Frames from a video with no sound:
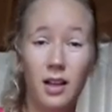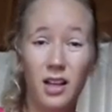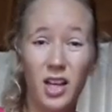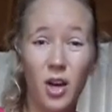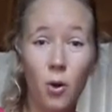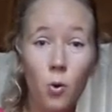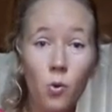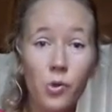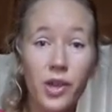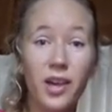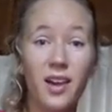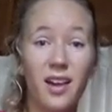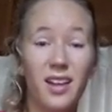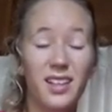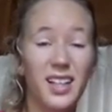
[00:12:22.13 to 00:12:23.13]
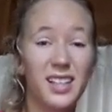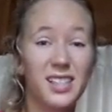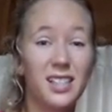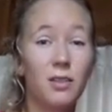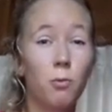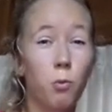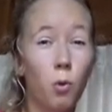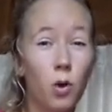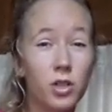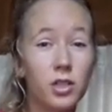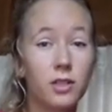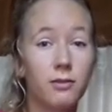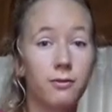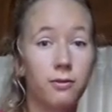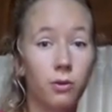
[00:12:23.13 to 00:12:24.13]
go there and actually wash
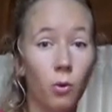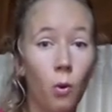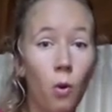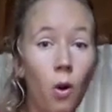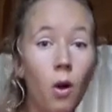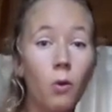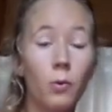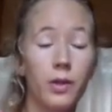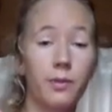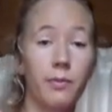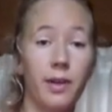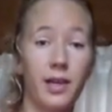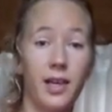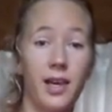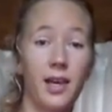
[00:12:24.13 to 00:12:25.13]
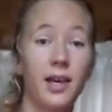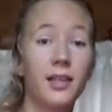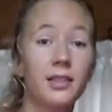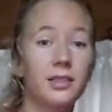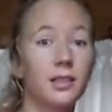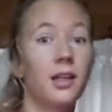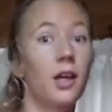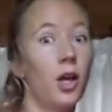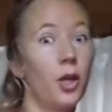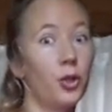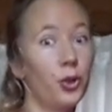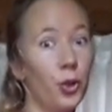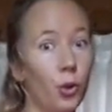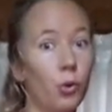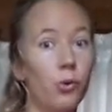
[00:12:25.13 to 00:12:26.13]
the floor with my hands?
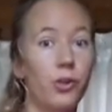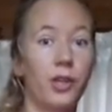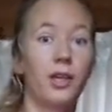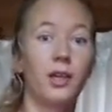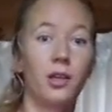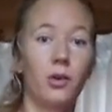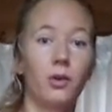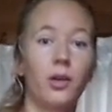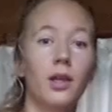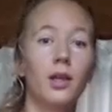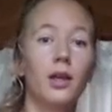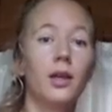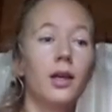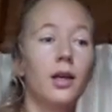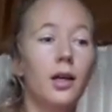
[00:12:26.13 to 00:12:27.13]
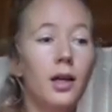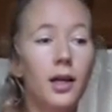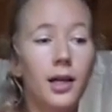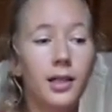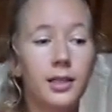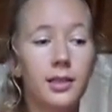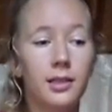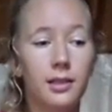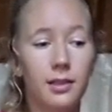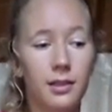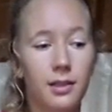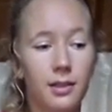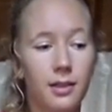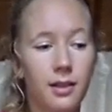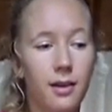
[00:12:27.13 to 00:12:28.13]
No, thank you. And
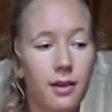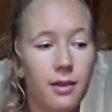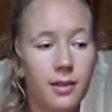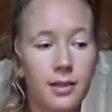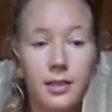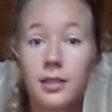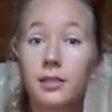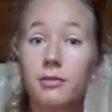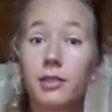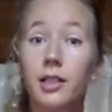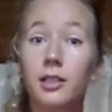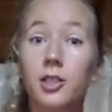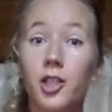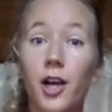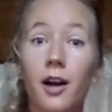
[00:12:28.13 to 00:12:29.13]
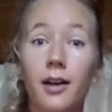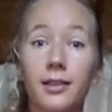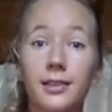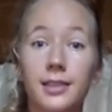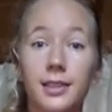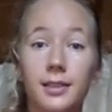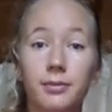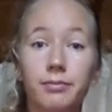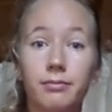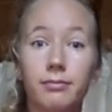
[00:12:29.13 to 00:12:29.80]
this is real charity.